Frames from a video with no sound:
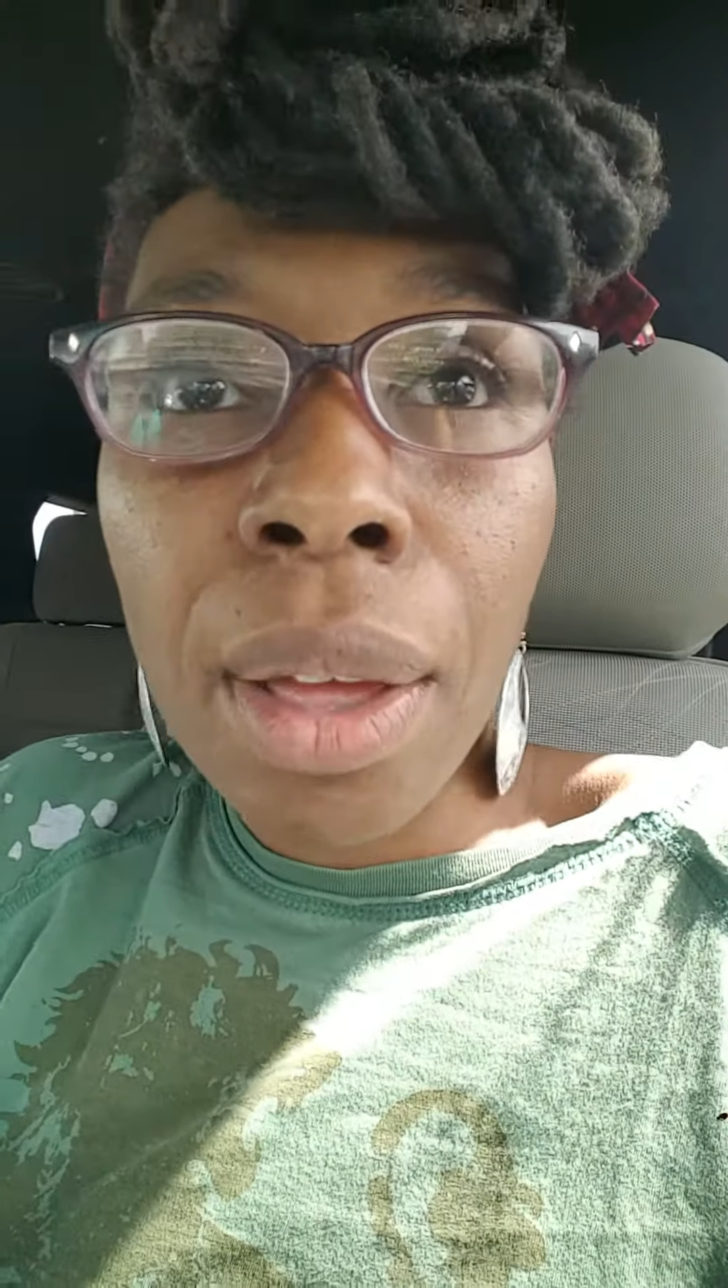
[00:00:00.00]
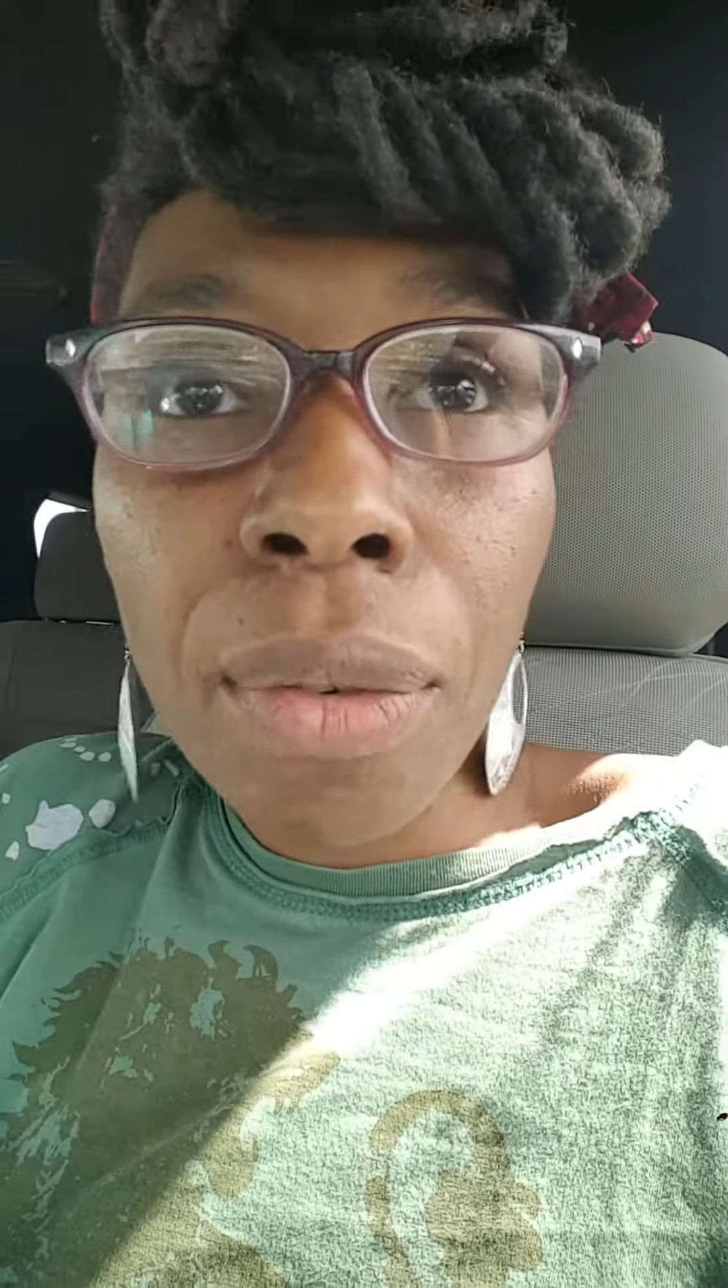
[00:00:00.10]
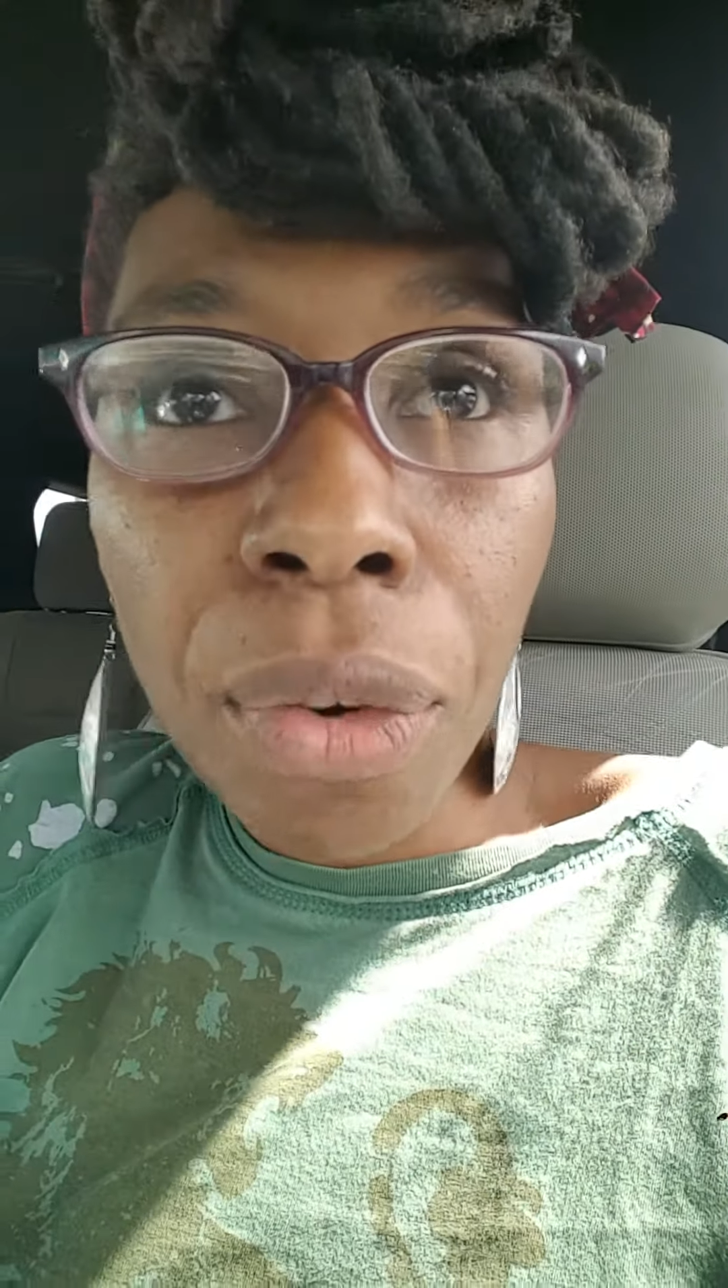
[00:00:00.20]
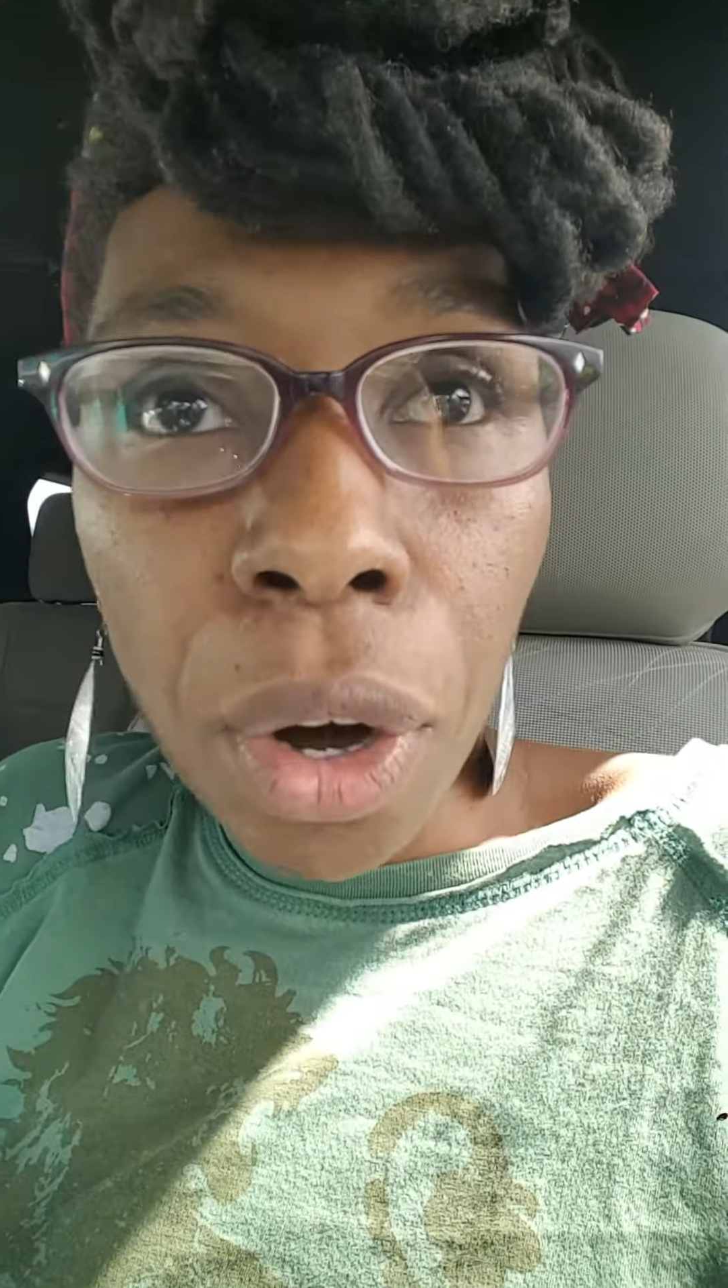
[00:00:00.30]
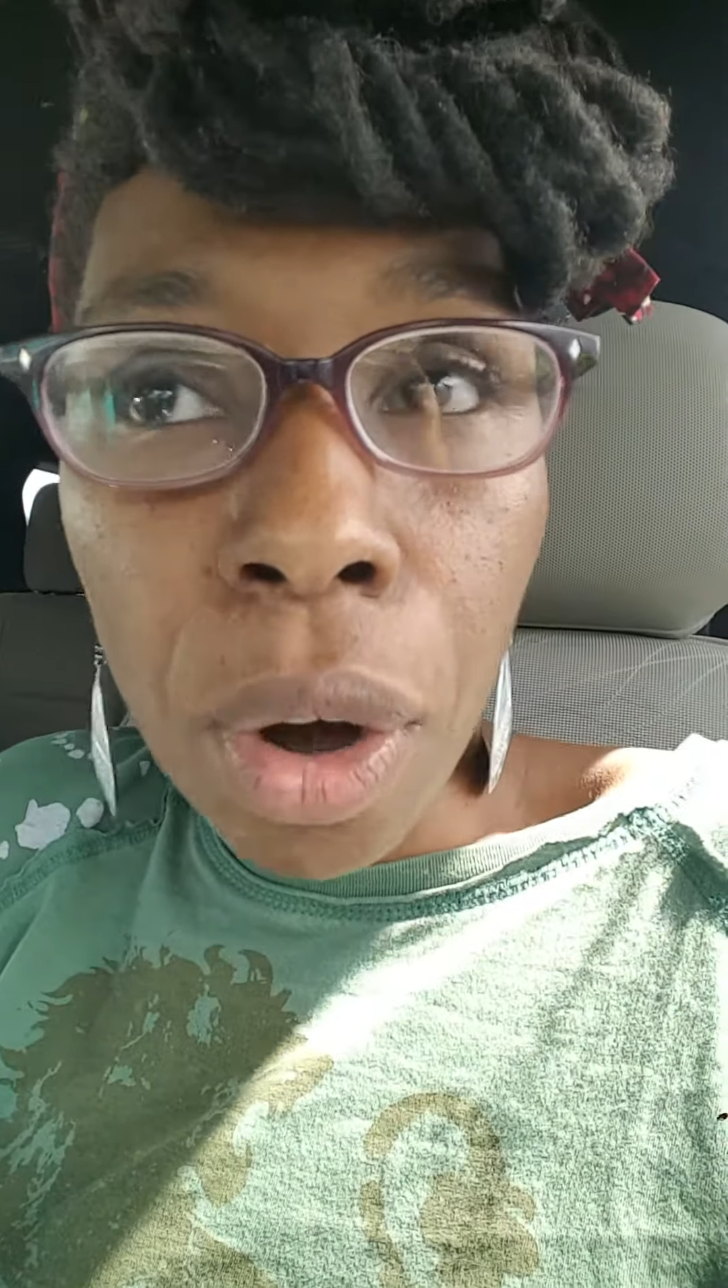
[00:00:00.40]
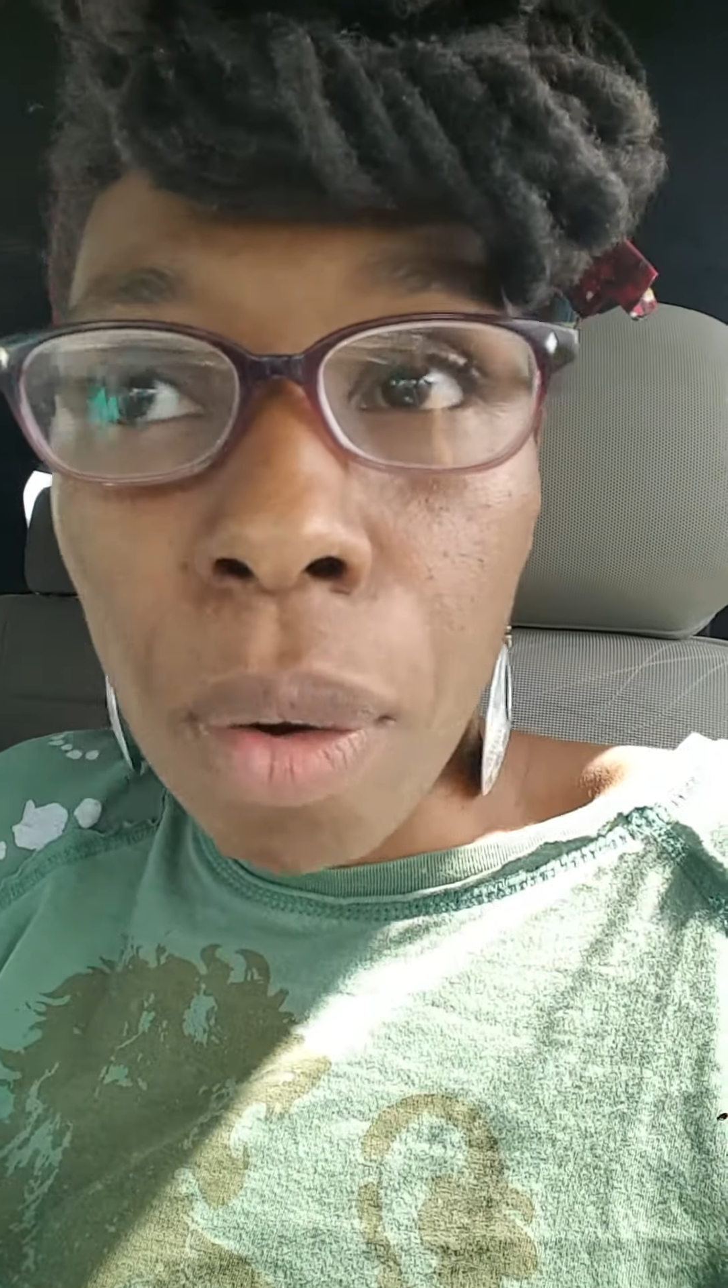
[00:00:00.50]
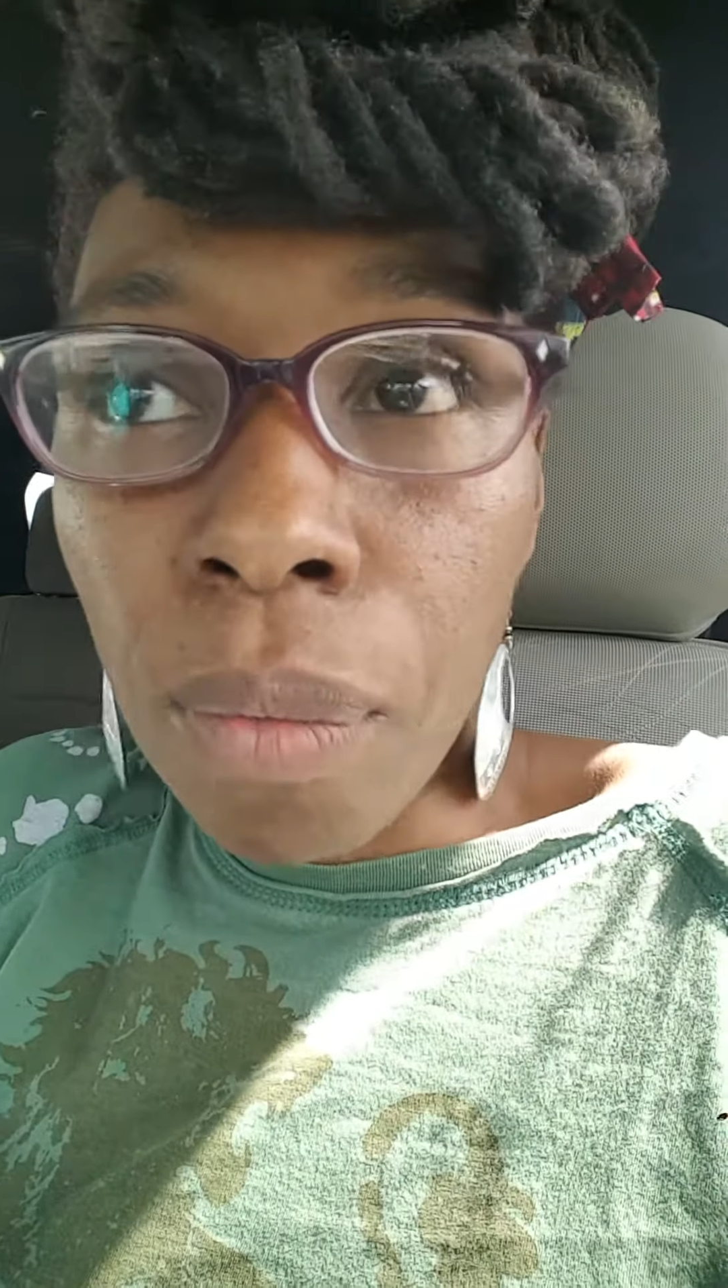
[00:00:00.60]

for